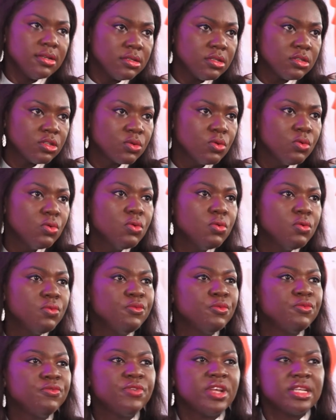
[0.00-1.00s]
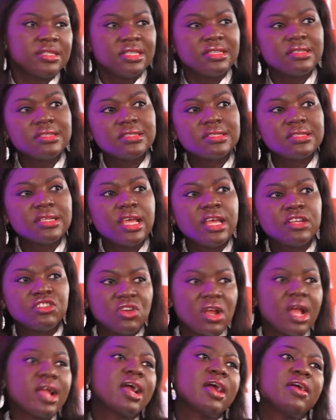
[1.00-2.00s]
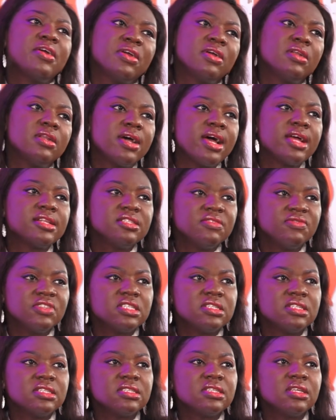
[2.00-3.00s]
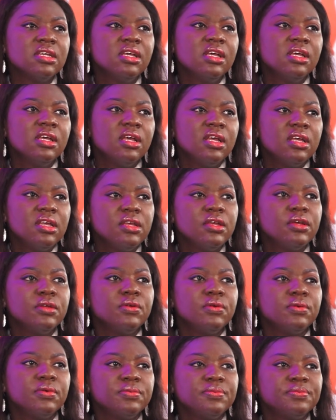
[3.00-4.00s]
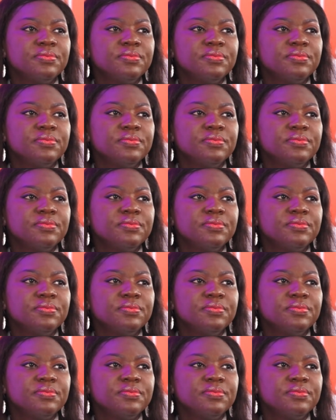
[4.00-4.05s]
school versus extracurricular activities, you know.